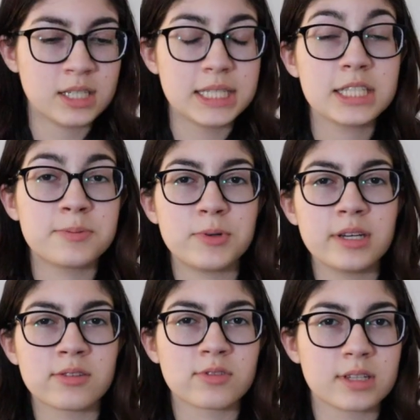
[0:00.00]
This is
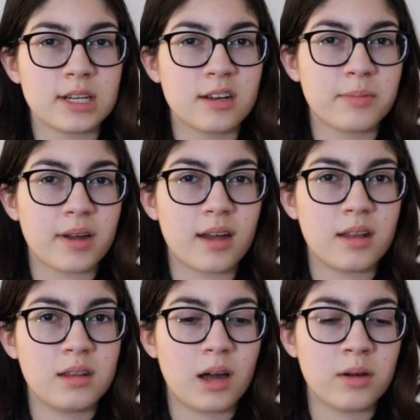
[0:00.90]
pretty unrelated, but
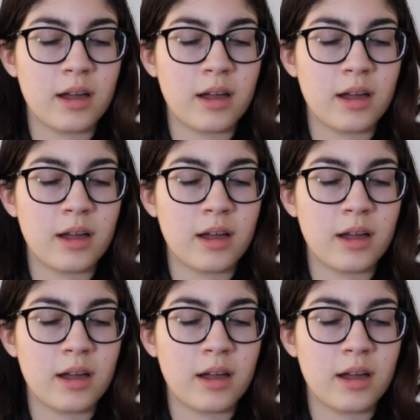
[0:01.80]
I,